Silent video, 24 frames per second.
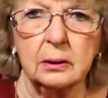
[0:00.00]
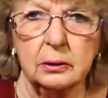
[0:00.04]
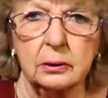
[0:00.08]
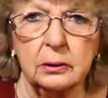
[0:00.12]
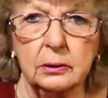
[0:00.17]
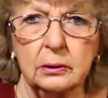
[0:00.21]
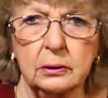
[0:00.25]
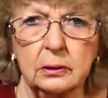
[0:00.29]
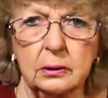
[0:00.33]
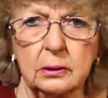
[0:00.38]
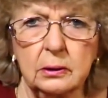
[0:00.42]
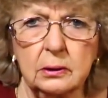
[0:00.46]

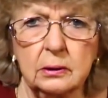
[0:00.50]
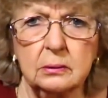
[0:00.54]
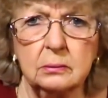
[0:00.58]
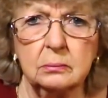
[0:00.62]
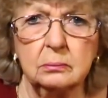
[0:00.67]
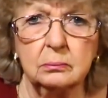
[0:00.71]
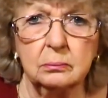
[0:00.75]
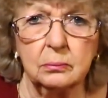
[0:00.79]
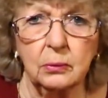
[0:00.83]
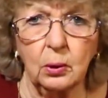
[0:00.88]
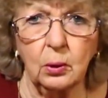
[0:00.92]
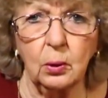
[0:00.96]

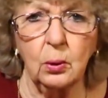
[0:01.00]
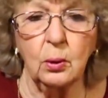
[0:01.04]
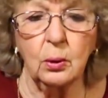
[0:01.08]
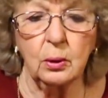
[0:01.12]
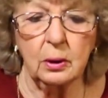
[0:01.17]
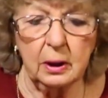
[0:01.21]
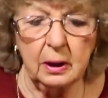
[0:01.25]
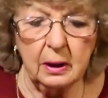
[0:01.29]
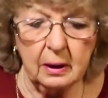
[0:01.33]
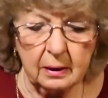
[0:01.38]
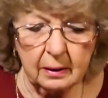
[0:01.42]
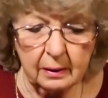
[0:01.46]
Good
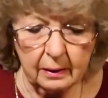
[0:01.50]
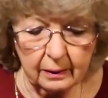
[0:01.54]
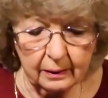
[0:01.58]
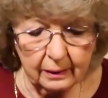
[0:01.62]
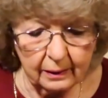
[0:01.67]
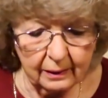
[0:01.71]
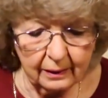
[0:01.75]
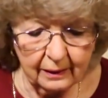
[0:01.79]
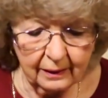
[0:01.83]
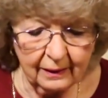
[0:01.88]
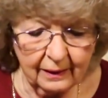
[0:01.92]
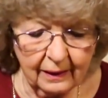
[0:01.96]
morning,
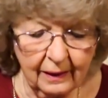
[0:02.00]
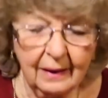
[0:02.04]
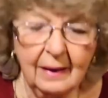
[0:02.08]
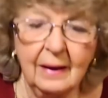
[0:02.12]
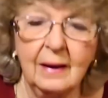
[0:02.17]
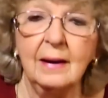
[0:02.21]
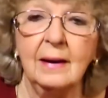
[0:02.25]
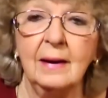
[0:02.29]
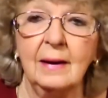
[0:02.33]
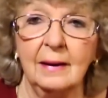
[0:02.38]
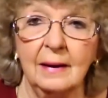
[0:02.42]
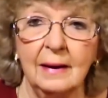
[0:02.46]

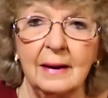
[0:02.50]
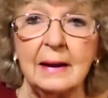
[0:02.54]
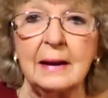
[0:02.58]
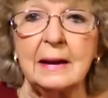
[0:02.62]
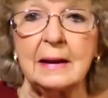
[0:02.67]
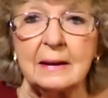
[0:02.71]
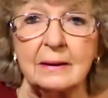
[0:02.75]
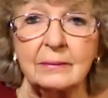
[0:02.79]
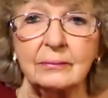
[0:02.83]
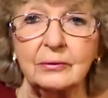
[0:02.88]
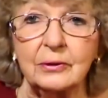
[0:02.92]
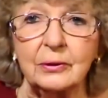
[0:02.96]

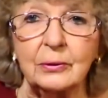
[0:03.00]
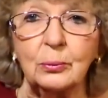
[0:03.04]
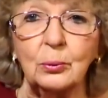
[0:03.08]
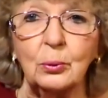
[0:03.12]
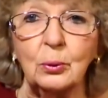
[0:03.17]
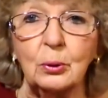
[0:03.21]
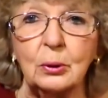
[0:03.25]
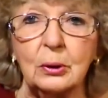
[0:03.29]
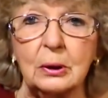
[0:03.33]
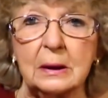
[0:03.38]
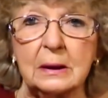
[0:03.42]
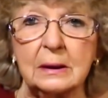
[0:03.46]

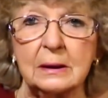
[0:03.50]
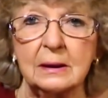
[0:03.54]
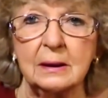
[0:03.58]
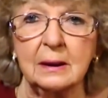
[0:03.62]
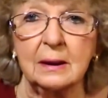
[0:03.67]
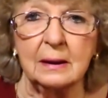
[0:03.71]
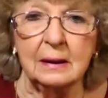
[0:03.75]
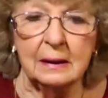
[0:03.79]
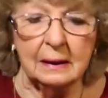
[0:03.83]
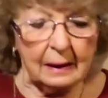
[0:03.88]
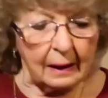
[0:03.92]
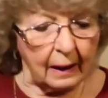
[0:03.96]
everyone.
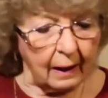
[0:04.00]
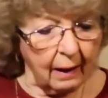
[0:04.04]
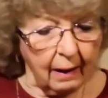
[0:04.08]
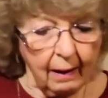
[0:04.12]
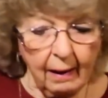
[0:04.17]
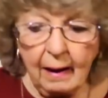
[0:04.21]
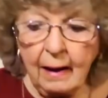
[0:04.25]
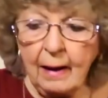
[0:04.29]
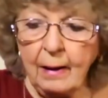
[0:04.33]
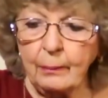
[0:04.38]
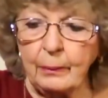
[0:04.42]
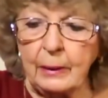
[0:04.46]

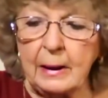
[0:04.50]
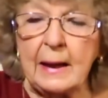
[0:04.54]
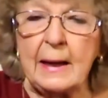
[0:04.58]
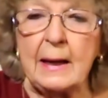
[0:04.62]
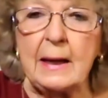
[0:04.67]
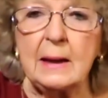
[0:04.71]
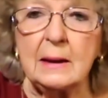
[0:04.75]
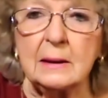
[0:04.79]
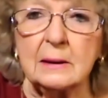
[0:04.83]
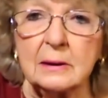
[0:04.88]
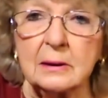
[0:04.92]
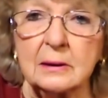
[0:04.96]
I'm
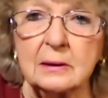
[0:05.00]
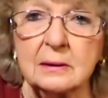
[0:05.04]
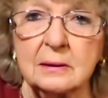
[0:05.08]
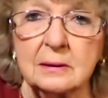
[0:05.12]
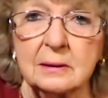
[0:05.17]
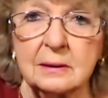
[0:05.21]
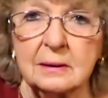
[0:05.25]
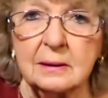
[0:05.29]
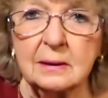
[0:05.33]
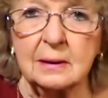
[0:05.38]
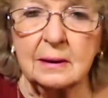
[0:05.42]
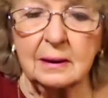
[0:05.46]

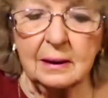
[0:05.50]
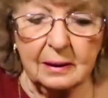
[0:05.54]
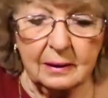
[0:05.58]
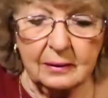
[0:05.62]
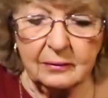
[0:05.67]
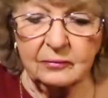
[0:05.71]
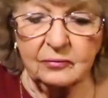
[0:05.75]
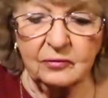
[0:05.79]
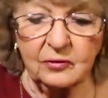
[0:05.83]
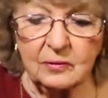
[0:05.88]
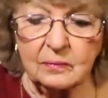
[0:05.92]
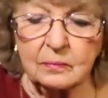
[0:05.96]
Helen
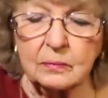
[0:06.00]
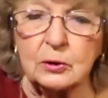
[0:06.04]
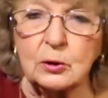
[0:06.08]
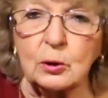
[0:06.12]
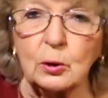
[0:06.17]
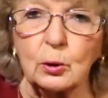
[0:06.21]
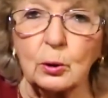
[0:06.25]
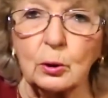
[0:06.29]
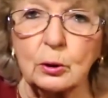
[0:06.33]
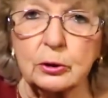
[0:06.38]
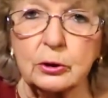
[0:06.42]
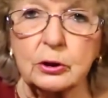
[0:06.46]
from
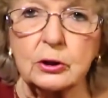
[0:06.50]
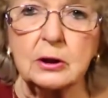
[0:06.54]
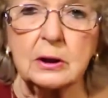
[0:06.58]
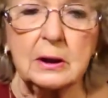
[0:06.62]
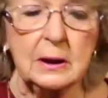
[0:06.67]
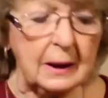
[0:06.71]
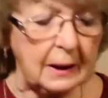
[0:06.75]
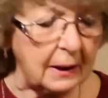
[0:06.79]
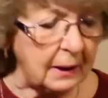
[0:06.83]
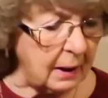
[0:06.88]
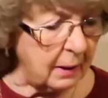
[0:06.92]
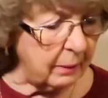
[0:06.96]
Georgia,
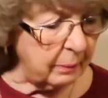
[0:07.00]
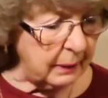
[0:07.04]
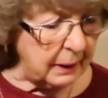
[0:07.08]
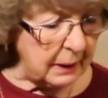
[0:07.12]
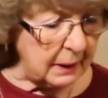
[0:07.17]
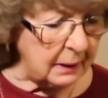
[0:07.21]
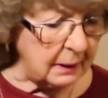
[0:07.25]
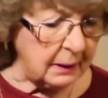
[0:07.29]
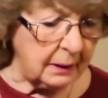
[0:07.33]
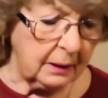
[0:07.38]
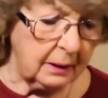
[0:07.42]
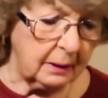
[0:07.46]
and I'm
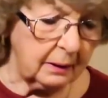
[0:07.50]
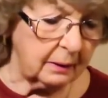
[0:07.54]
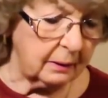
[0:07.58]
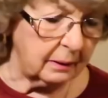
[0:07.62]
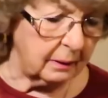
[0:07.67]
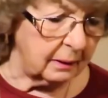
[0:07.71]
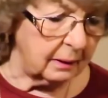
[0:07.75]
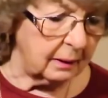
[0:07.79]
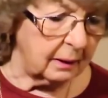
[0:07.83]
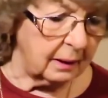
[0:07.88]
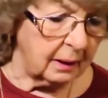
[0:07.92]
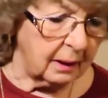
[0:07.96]
in
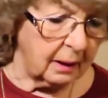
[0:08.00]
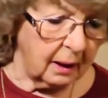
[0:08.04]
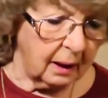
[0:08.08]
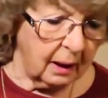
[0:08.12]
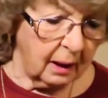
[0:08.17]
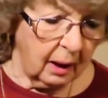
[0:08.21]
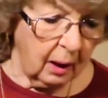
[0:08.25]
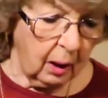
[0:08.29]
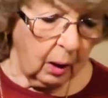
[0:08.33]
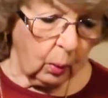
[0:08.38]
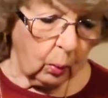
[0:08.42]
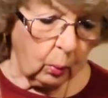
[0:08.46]
here
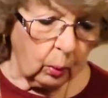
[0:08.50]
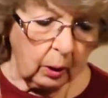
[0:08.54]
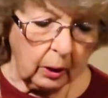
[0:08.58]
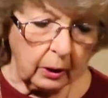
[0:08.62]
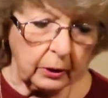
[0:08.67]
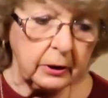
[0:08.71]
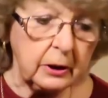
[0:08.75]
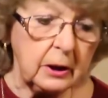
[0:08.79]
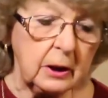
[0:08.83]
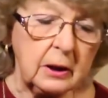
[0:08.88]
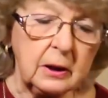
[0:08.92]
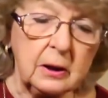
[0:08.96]

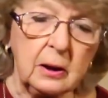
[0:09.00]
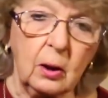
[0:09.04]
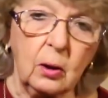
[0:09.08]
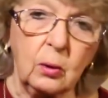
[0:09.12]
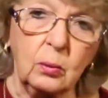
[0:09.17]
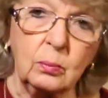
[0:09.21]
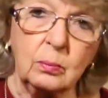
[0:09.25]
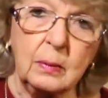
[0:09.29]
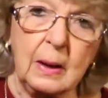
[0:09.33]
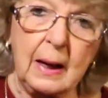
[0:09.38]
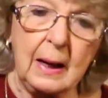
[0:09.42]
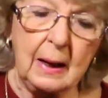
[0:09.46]
working
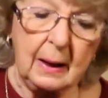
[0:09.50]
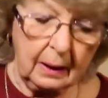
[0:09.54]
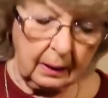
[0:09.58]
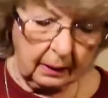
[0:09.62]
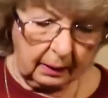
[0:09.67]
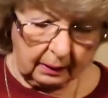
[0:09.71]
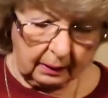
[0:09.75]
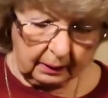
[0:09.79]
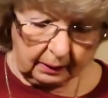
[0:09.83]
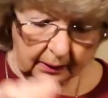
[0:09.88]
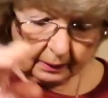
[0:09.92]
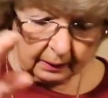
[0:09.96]
on my
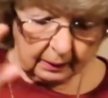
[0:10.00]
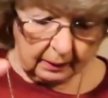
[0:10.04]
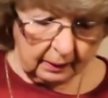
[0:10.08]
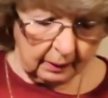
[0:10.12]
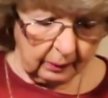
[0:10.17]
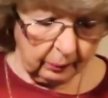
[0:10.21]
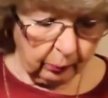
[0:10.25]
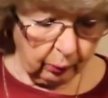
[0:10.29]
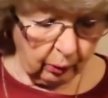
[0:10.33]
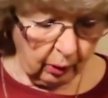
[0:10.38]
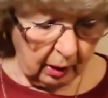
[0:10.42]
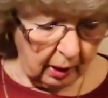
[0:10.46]

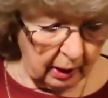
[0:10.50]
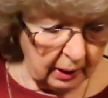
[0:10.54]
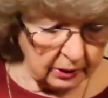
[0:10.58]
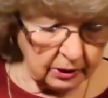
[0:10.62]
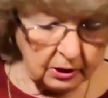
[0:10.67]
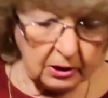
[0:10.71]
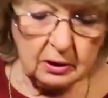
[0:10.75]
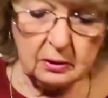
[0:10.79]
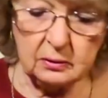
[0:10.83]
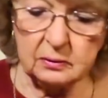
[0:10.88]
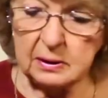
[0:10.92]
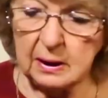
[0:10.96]

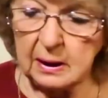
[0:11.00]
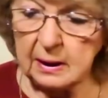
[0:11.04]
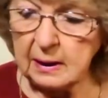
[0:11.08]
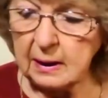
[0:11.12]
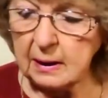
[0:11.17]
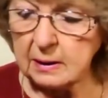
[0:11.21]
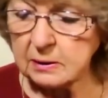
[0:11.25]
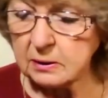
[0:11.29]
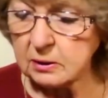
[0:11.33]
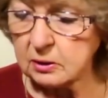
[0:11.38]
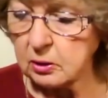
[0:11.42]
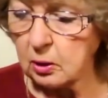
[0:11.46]
project that
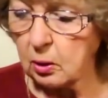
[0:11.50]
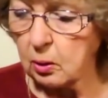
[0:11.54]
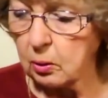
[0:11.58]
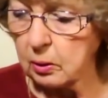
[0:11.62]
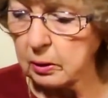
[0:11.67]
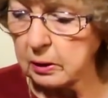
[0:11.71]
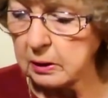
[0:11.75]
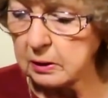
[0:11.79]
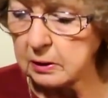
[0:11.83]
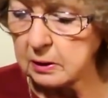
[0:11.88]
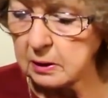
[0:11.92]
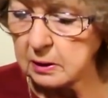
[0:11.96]
I started